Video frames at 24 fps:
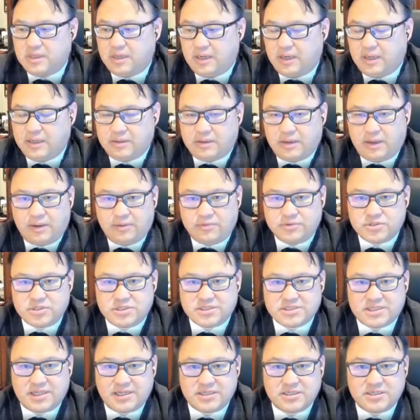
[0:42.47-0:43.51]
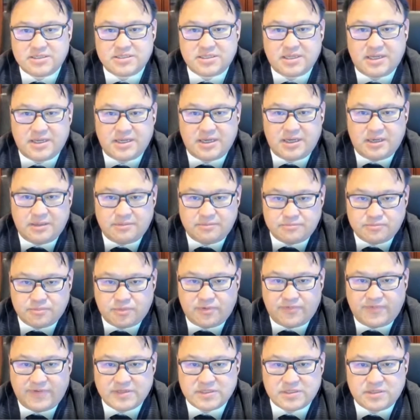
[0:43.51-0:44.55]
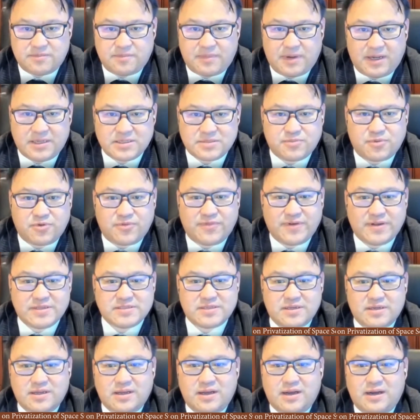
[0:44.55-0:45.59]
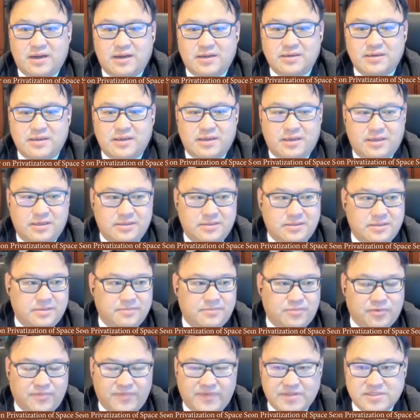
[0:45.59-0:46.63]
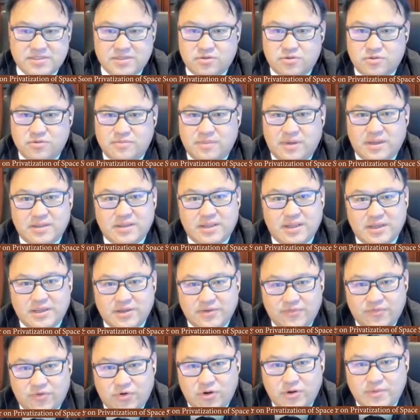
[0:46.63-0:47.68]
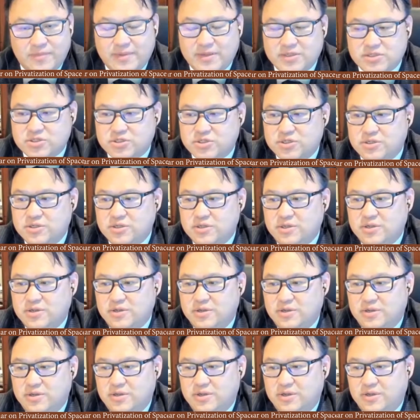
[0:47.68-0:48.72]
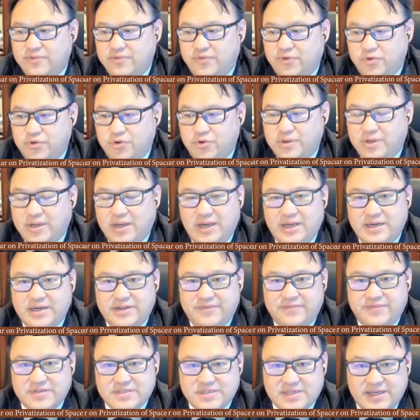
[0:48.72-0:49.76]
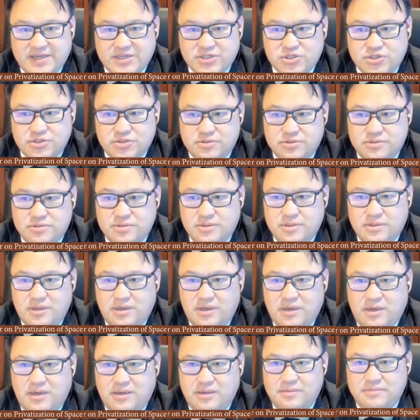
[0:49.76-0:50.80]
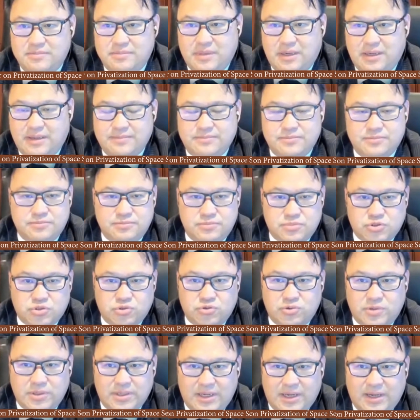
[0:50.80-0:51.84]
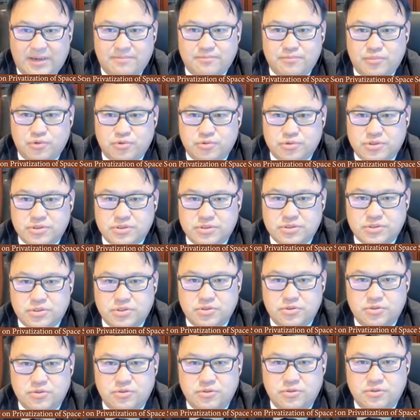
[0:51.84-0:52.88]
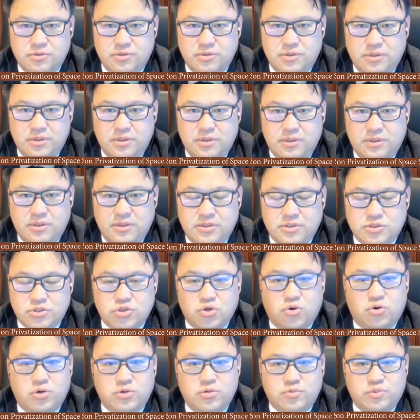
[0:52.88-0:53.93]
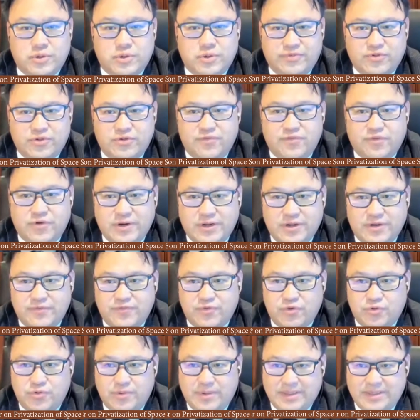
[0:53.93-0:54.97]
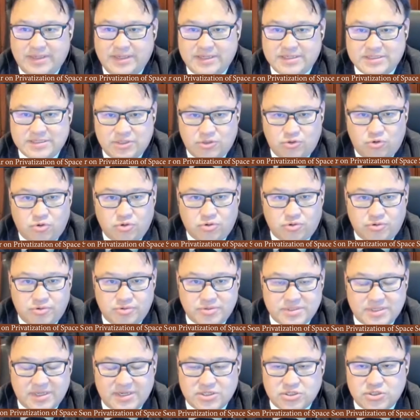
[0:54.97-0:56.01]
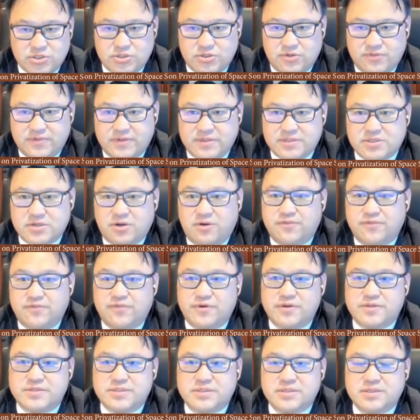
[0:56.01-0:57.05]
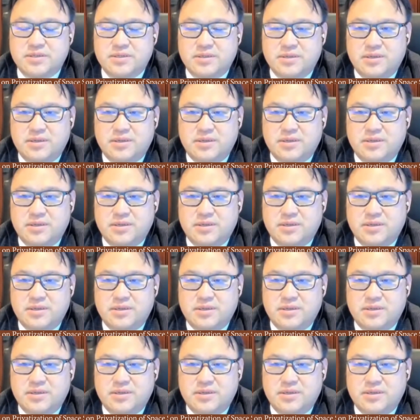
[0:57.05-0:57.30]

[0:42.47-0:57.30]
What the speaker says: I would just like to say, Professor Bhatt, Professor Khan, and Professor Kumar, thank you very much for your kind invitation. I'm truly humbled to join with the three of you in this inaugural session of this conference.